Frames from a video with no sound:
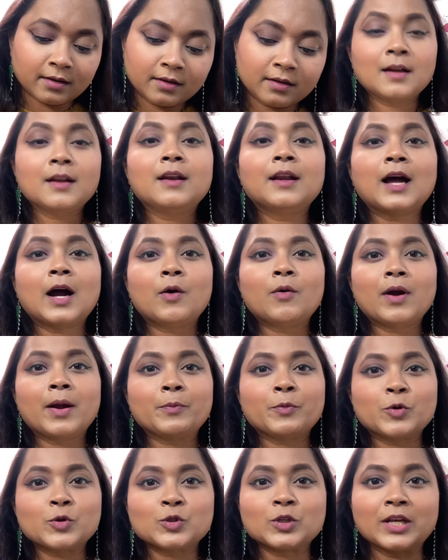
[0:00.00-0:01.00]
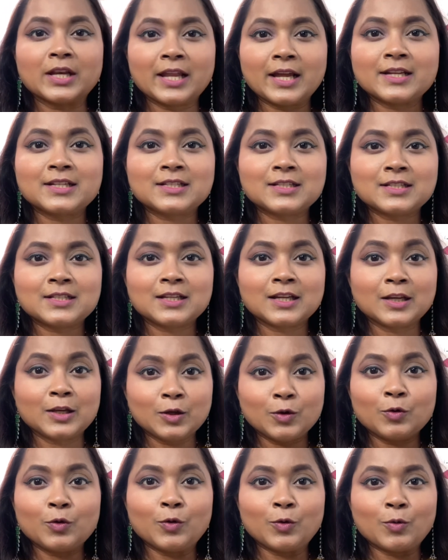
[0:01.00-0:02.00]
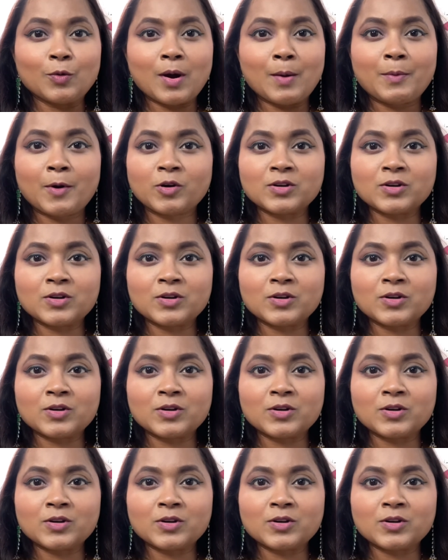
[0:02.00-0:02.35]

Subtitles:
Now I'm going to let you know about